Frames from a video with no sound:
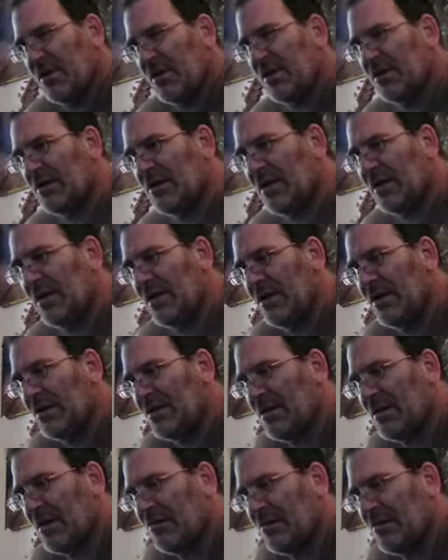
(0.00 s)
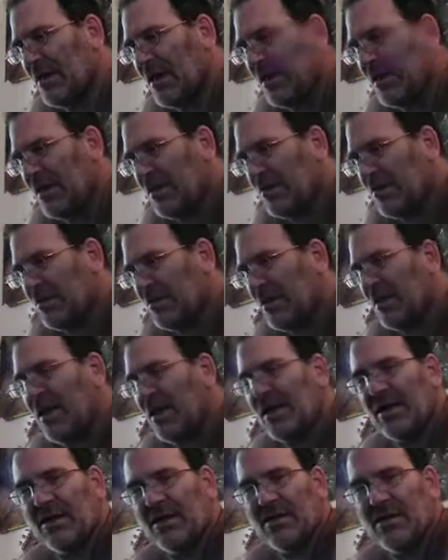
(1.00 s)
It seems like there's a
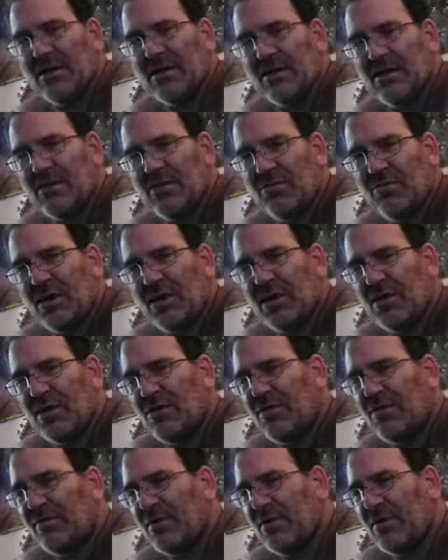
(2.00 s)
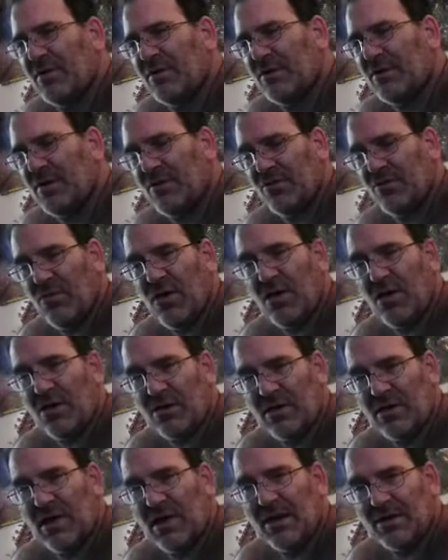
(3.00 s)
lot of things that we can overdose on. Water
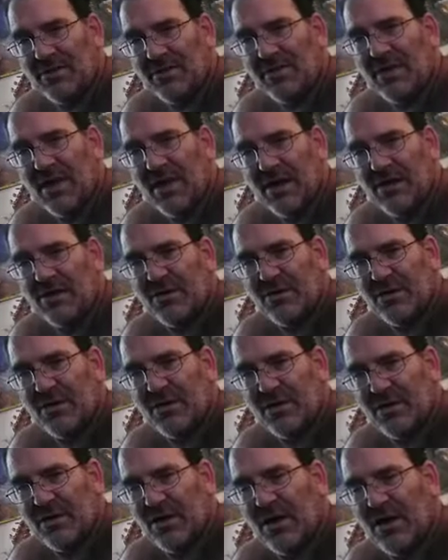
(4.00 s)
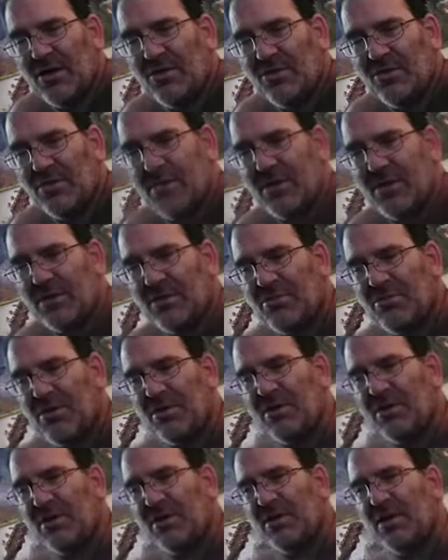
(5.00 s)
toxification is another one,
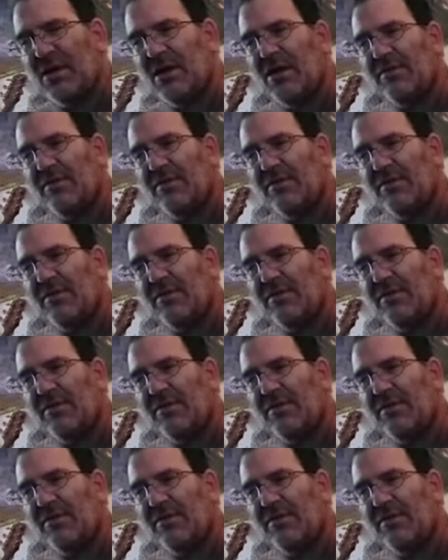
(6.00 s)
supposedly,